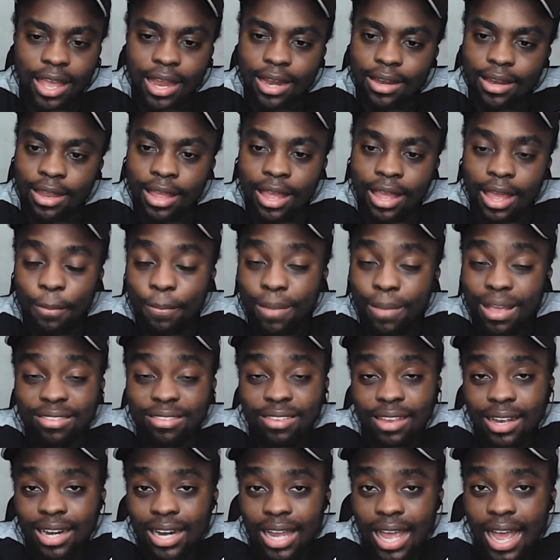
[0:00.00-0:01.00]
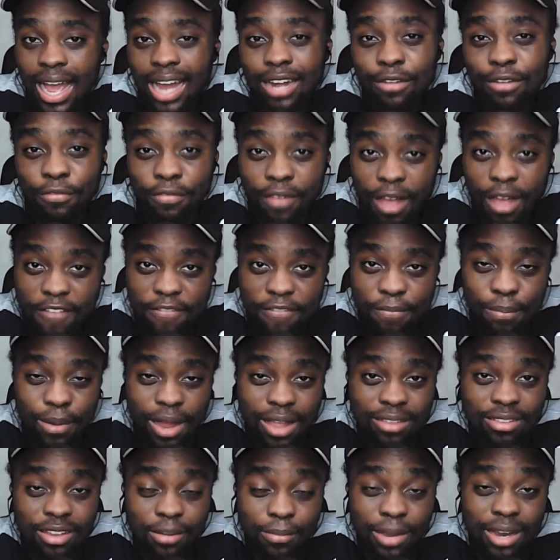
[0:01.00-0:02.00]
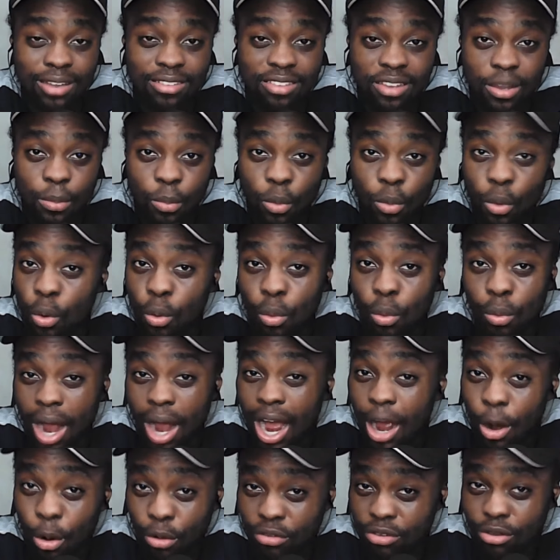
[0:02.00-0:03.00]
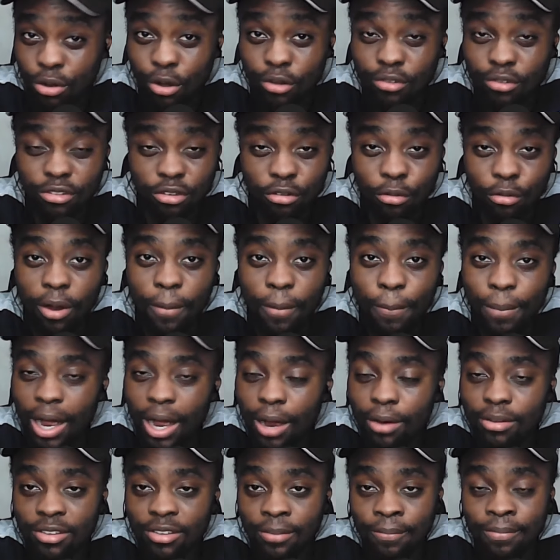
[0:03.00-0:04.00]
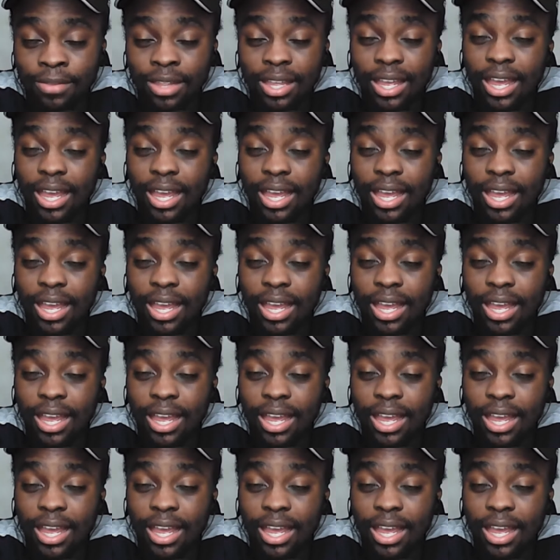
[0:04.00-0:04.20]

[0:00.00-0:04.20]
And basically, I had 5 players in my team who I was not sure about.